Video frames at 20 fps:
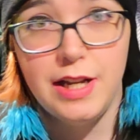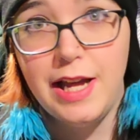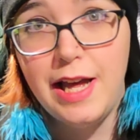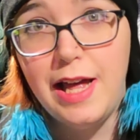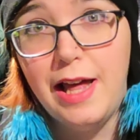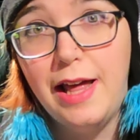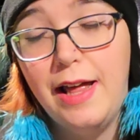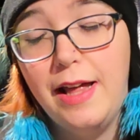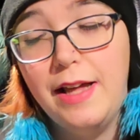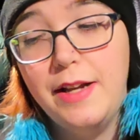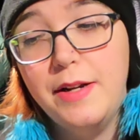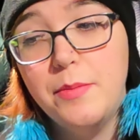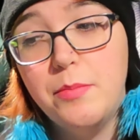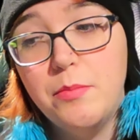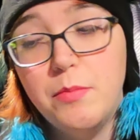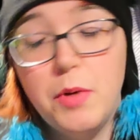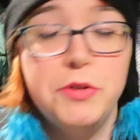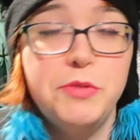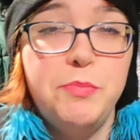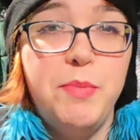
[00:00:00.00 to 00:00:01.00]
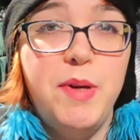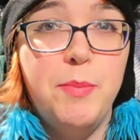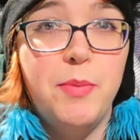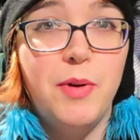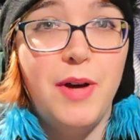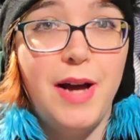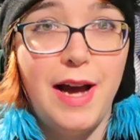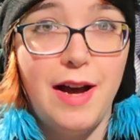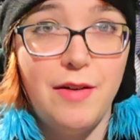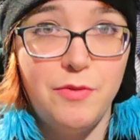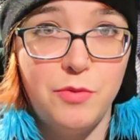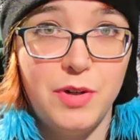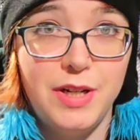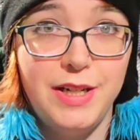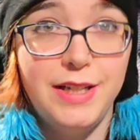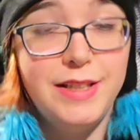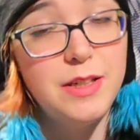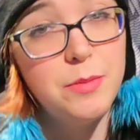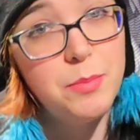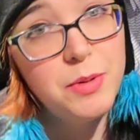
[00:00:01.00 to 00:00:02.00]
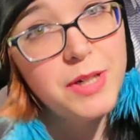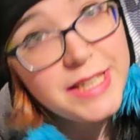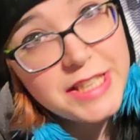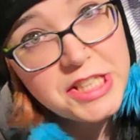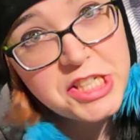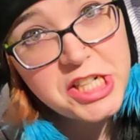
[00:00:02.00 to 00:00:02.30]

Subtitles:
and most people have one, and they're pretty